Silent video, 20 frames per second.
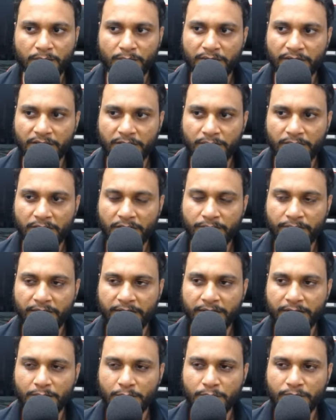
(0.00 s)
But even if
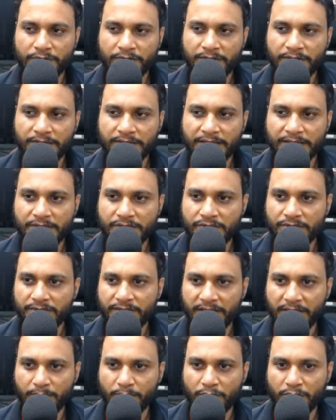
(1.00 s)
I include the entire
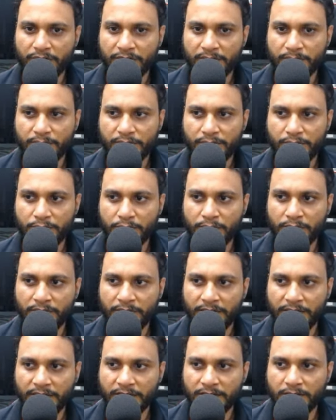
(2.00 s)
string, I'm not able to
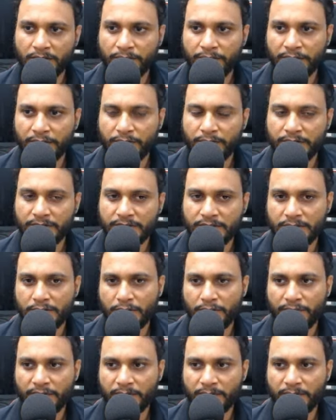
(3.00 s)
get the frequency of